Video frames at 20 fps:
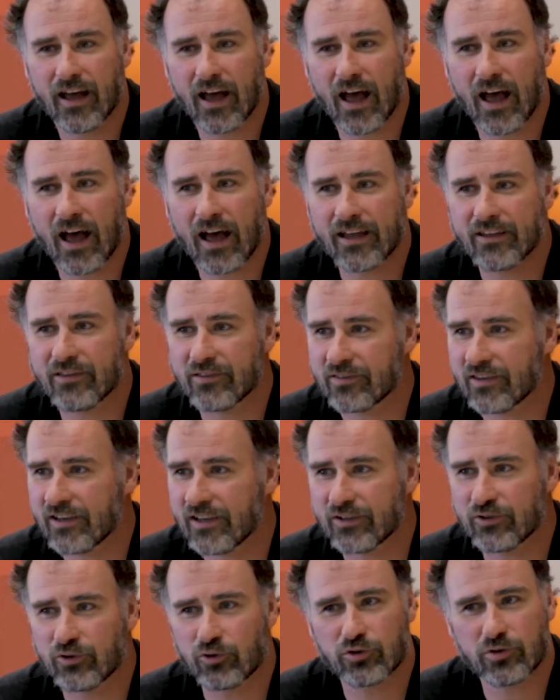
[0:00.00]
I
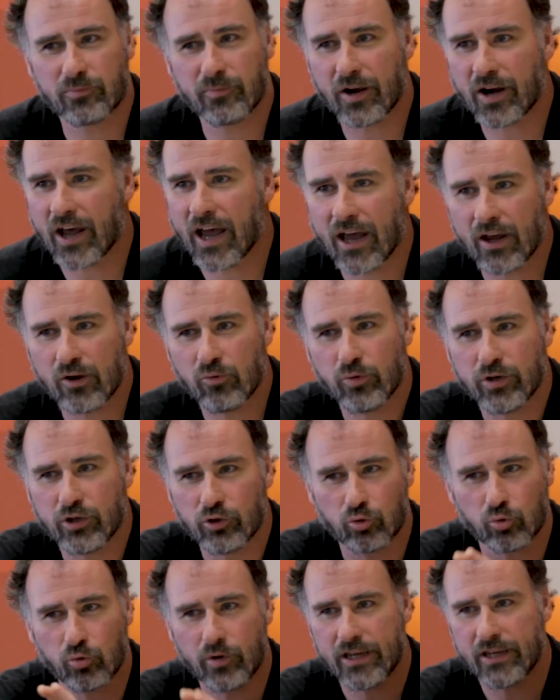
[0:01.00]
think it doesn't matter how we
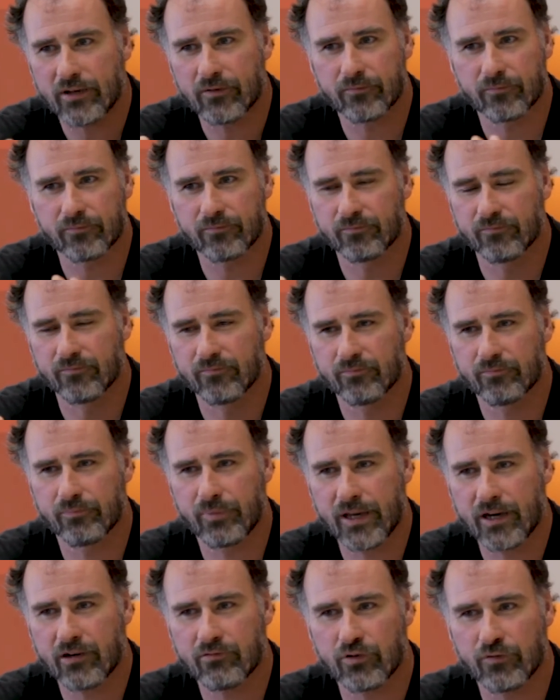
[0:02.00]
tweak
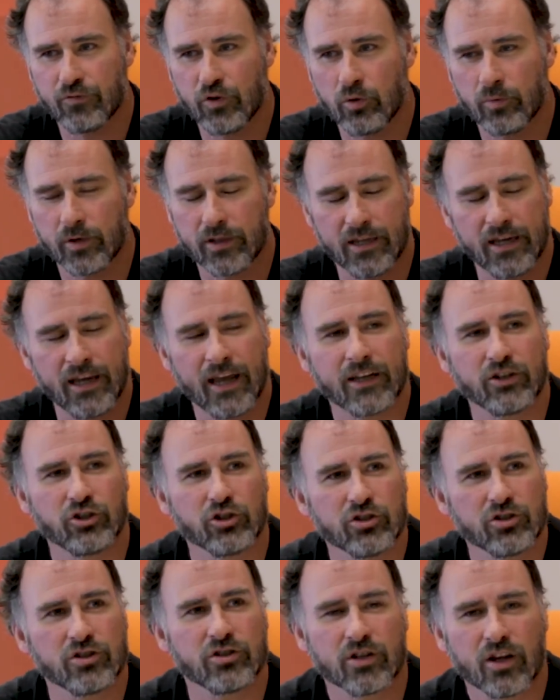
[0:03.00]
peer review at the
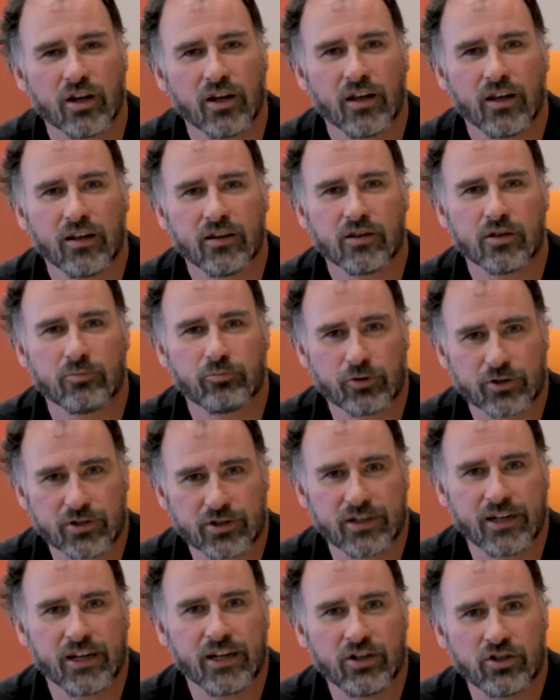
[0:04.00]
edges, the
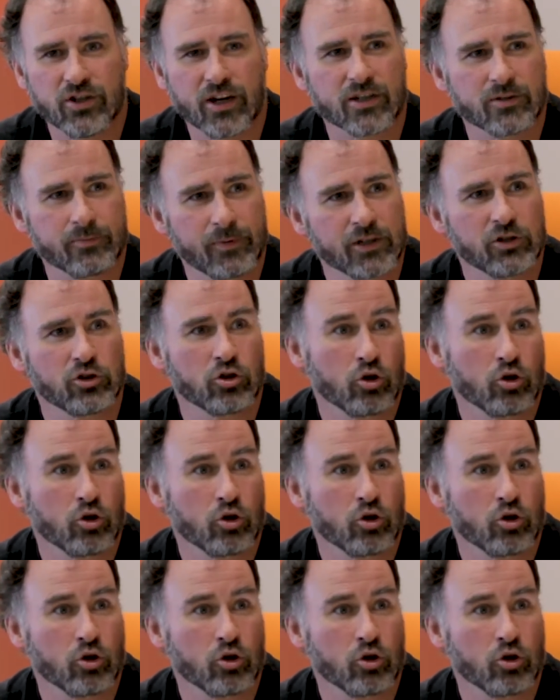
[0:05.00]
prestige aspect is